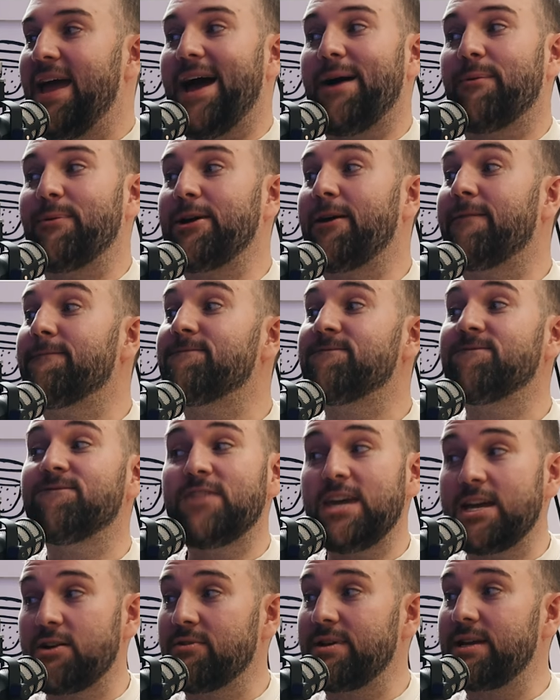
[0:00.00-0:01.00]
And we got
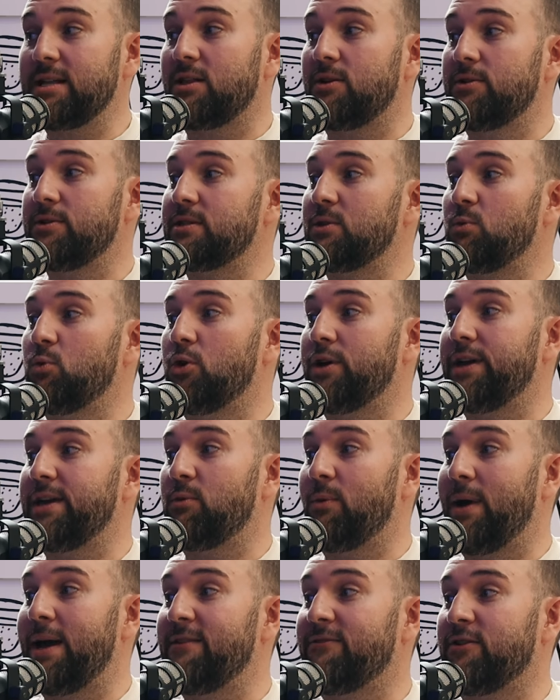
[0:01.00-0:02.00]
very close to walking
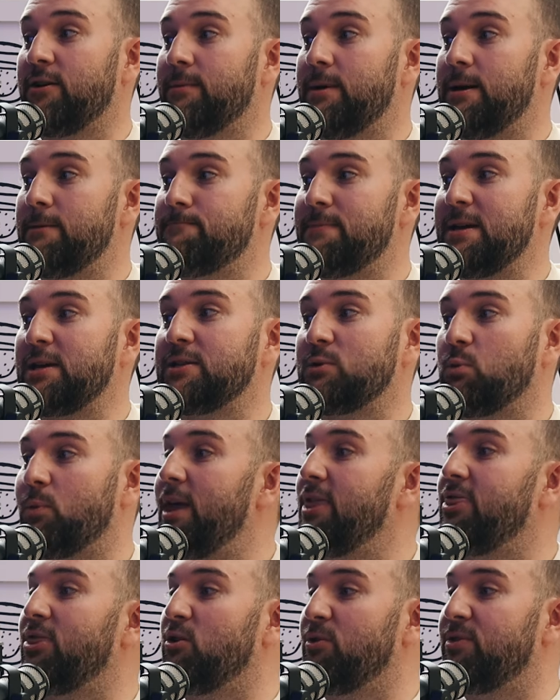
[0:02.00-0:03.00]
away from it because
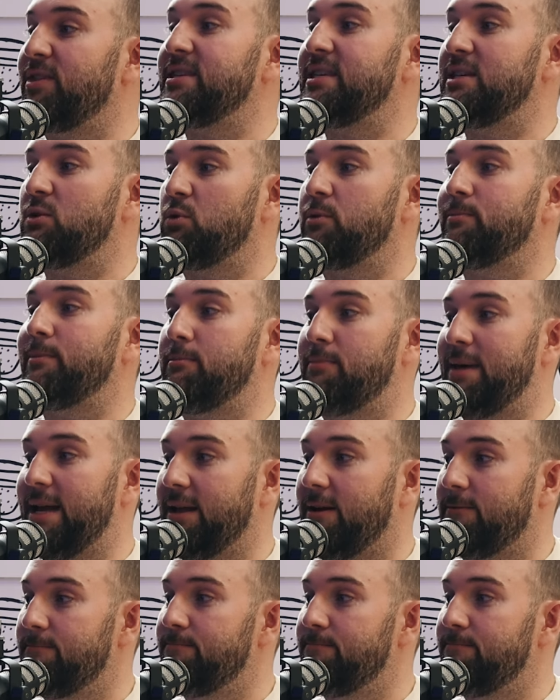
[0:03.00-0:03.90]
we thought the deal would be better.